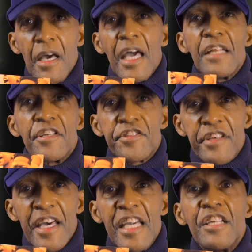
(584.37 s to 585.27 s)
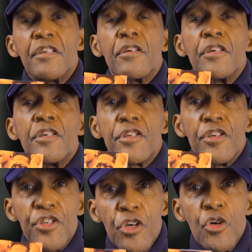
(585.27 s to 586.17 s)
And to say to
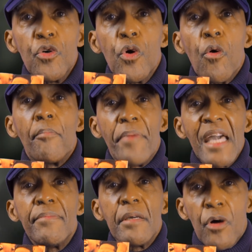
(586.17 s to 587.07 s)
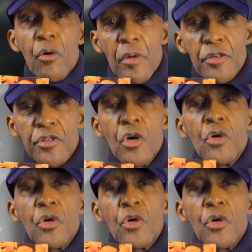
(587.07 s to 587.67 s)
you who are baby boomers,